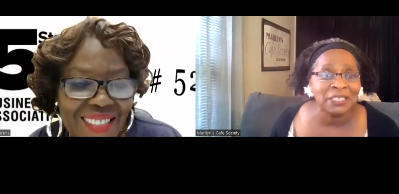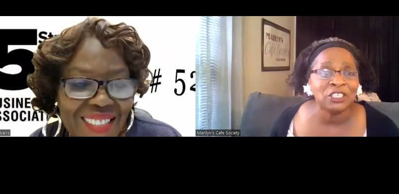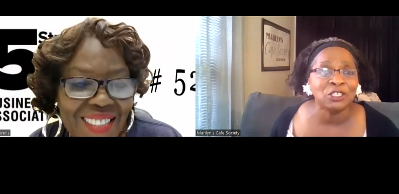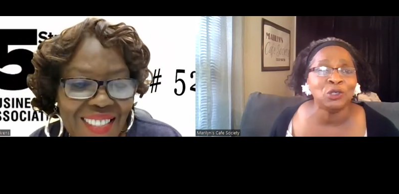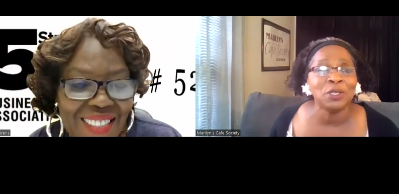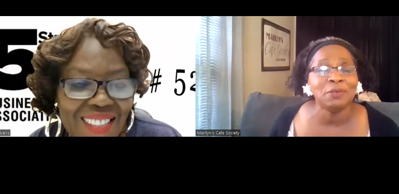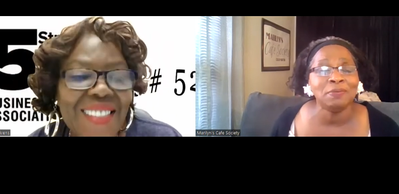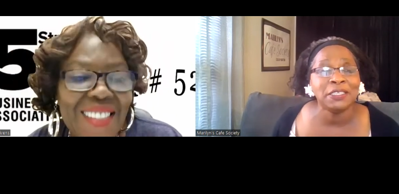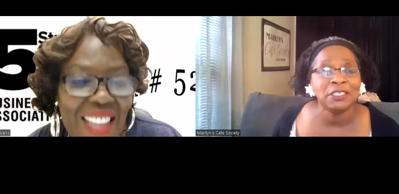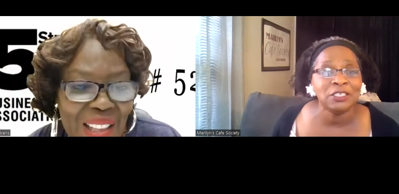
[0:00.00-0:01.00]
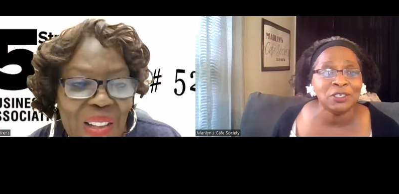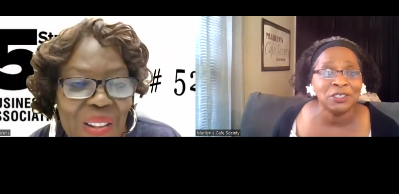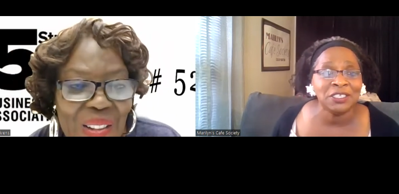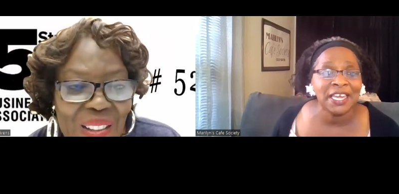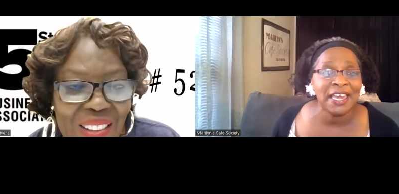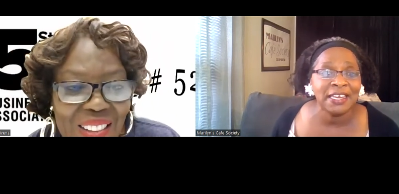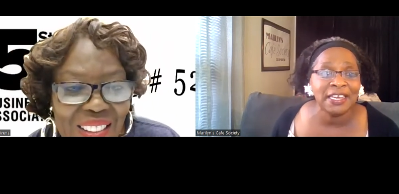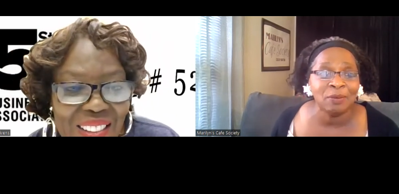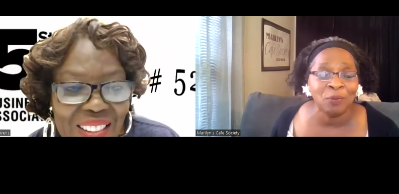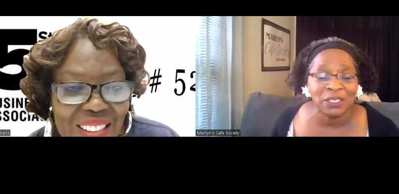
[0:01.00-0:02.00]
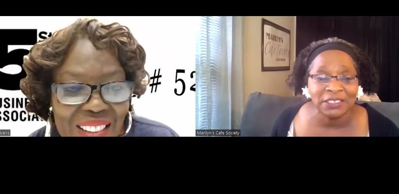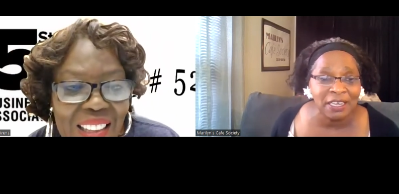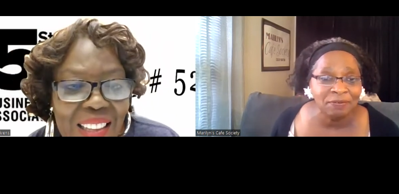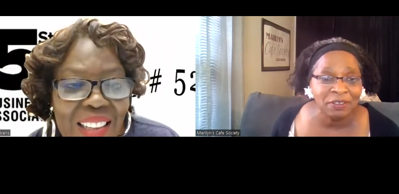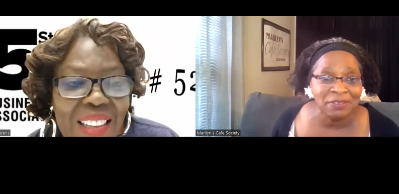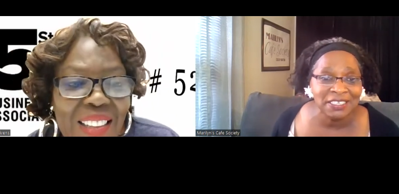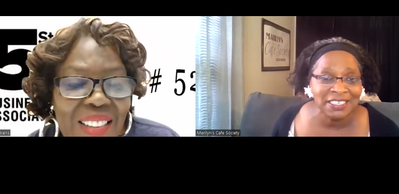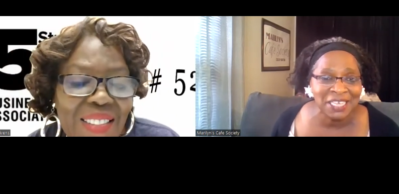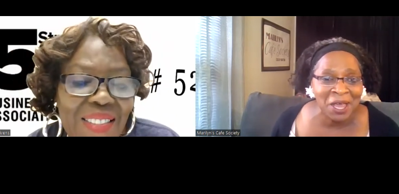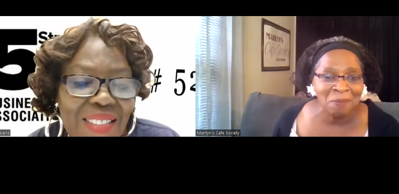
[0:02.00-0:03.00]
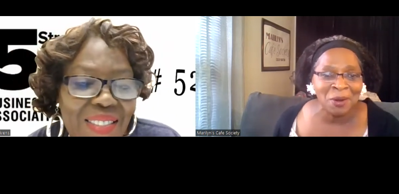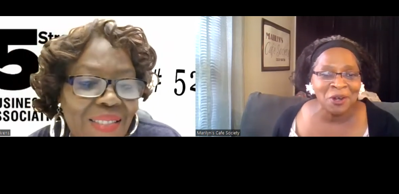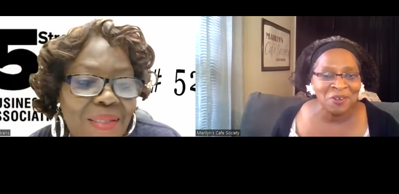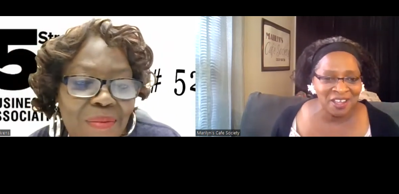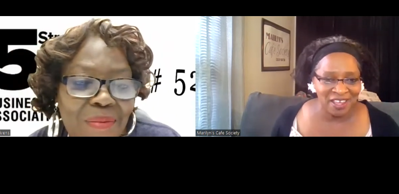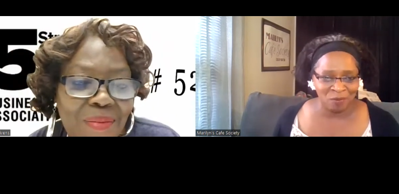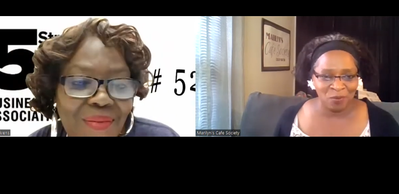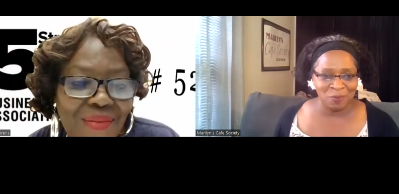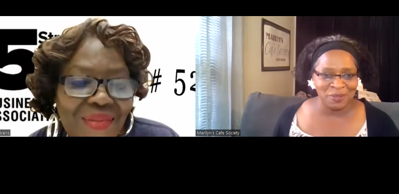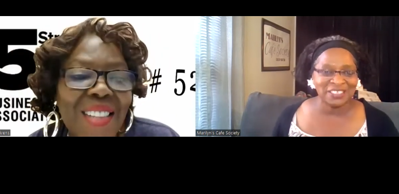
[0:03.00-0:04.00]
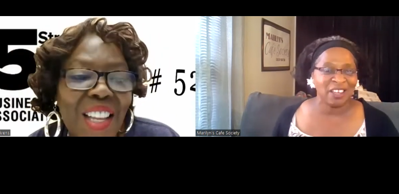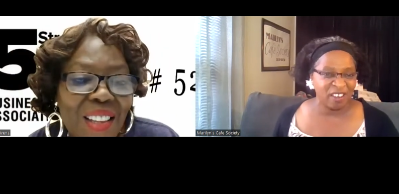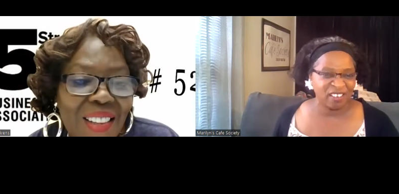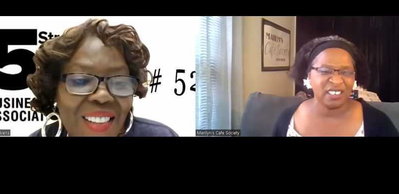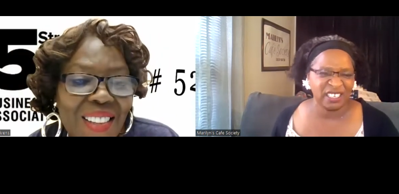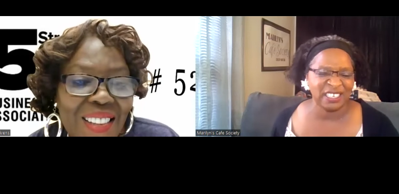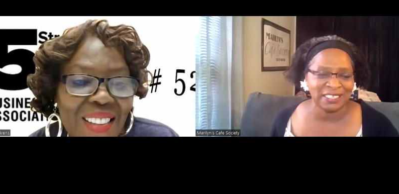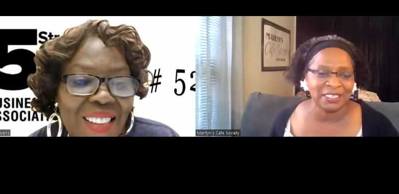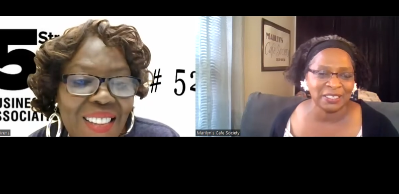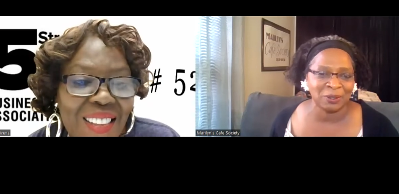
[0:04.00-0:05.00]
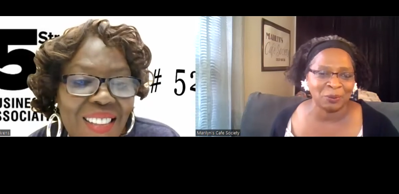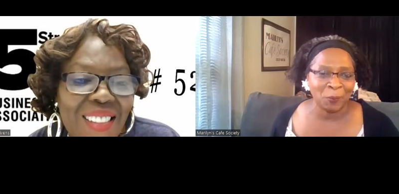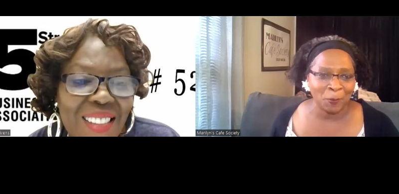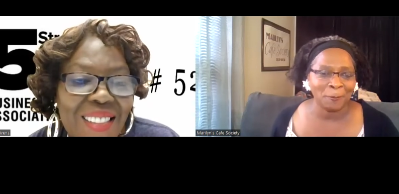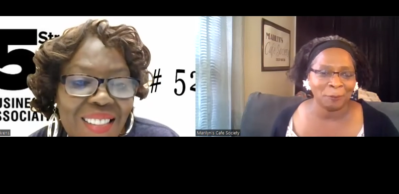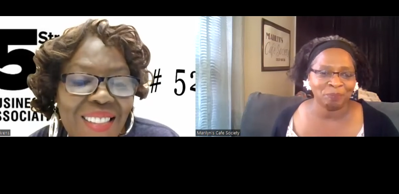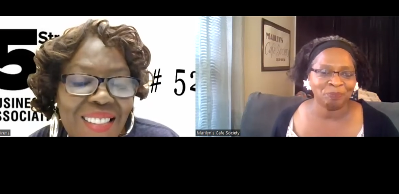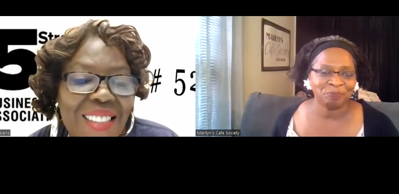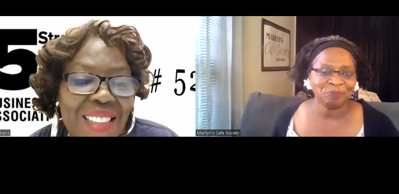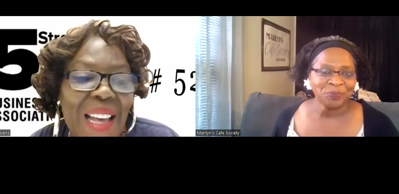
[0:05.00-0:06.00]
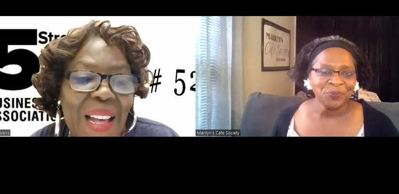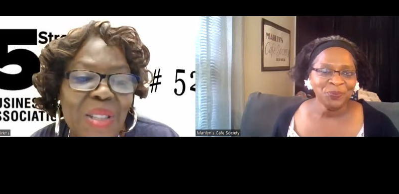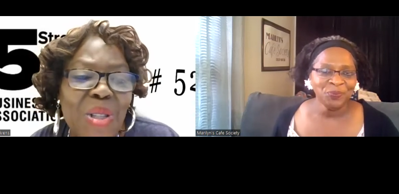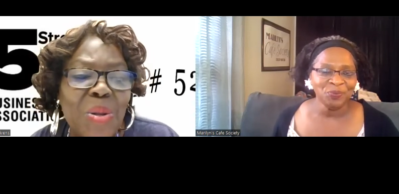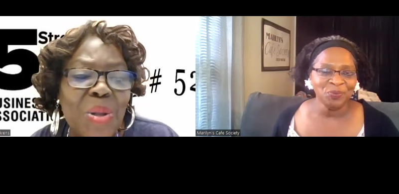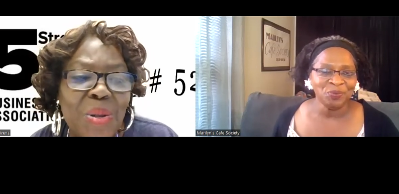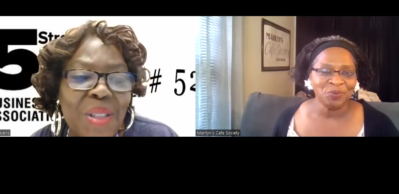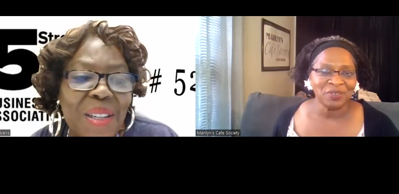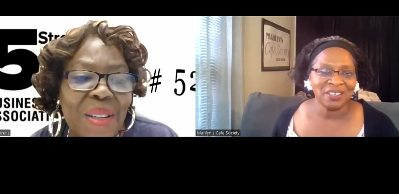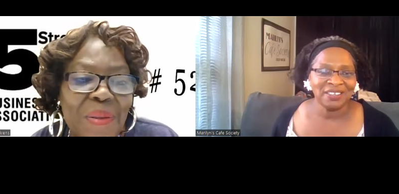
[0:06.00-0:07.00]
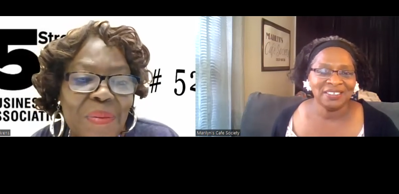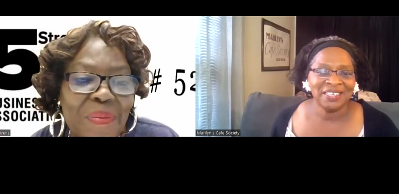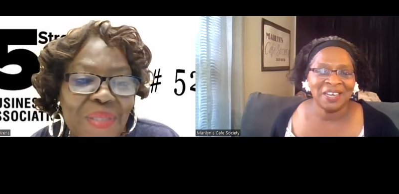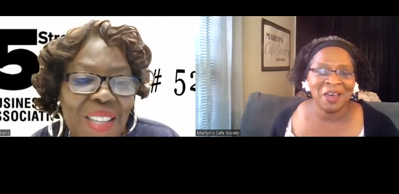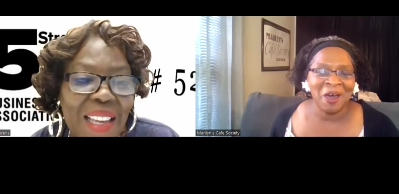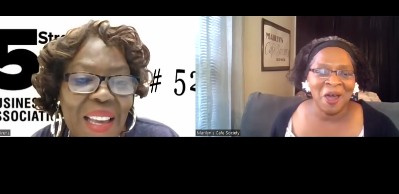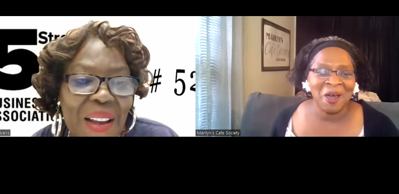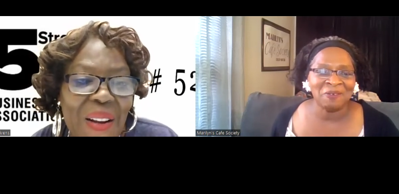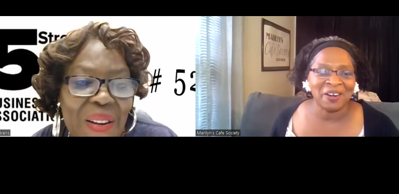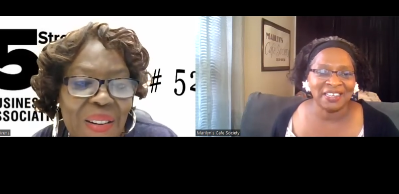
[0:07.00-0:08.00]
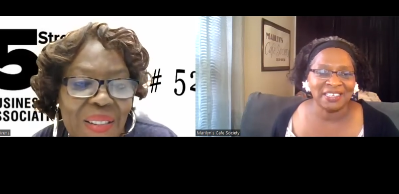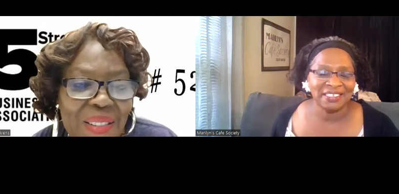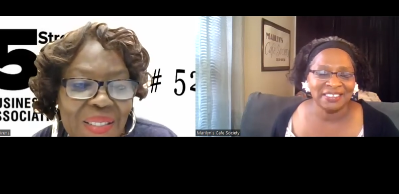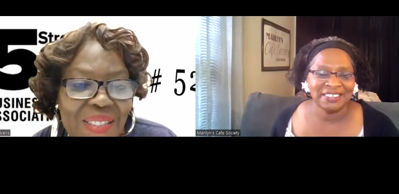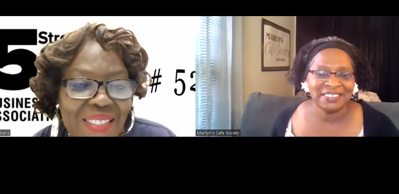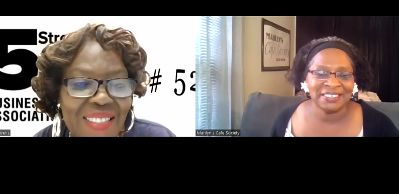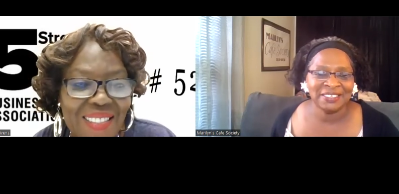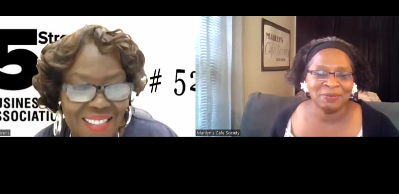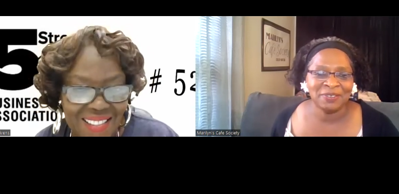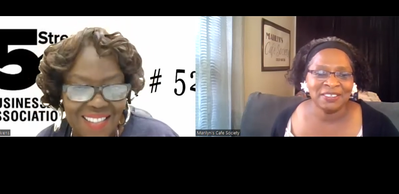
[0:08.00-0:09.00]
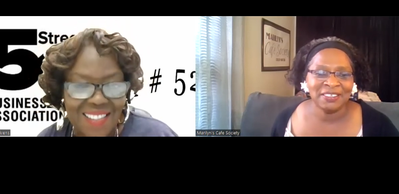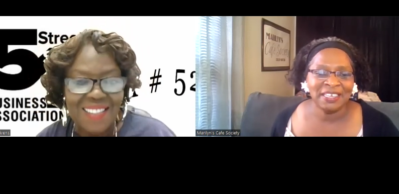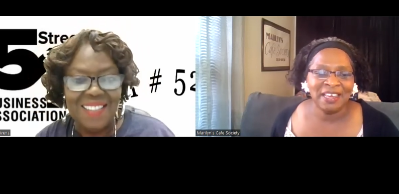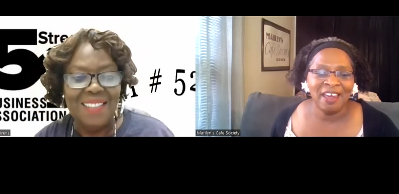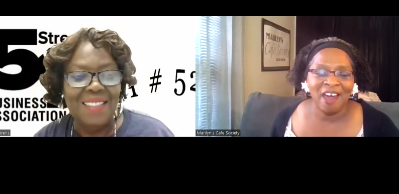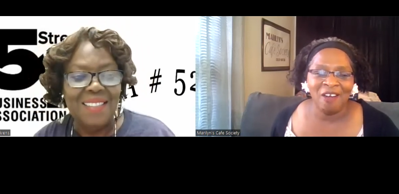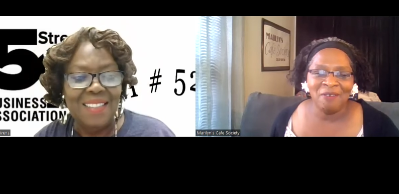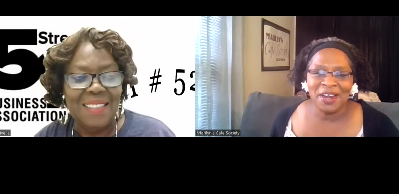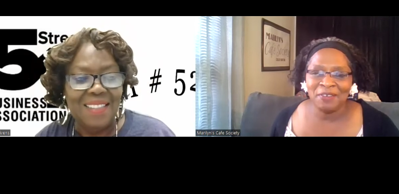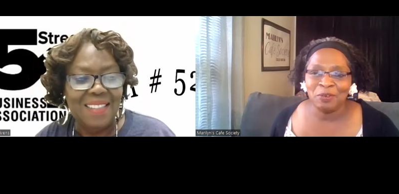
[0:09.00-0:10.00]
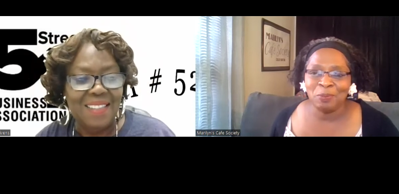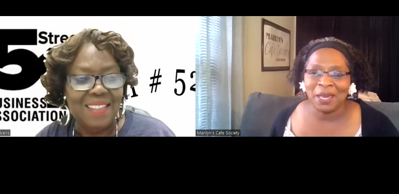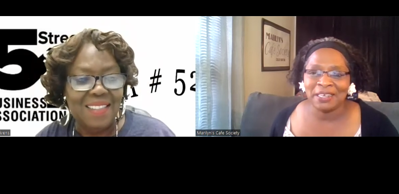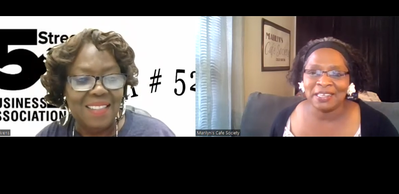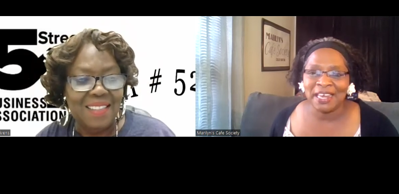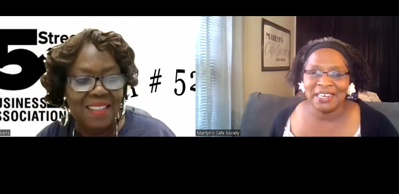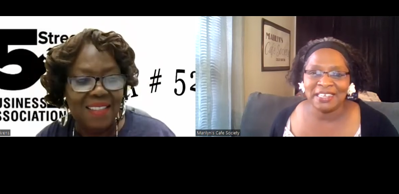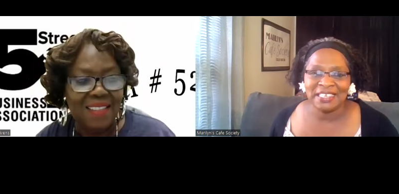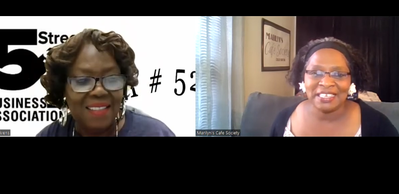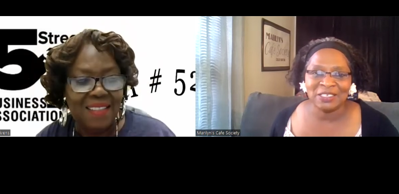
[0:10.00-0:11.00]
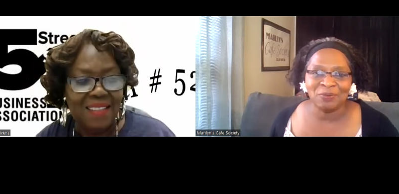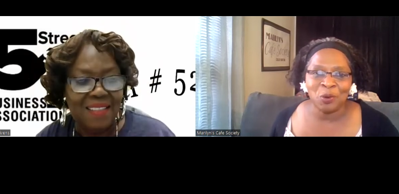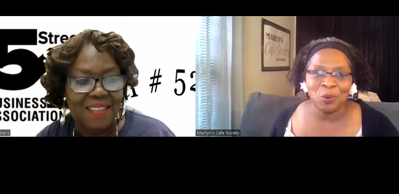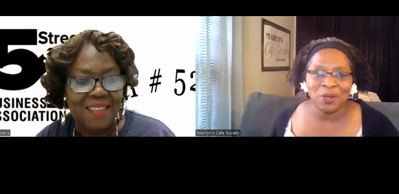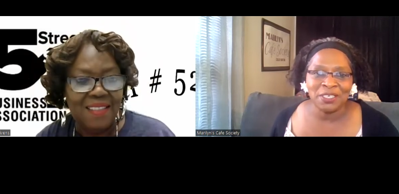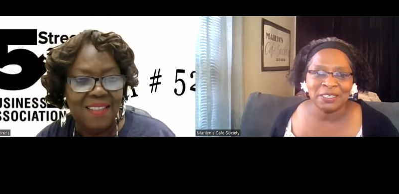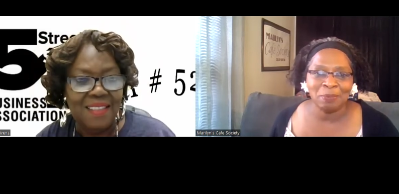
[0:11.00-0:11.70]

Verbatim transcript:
Speaker 1: much. Enjoy the rest thank you. of the day and what's left of this summer. And we'll be talking again soon.
Speaker 2: Yes, you too, dear. Take uh, care. Right.
Speaker 1: All right, everybody, that is, of course,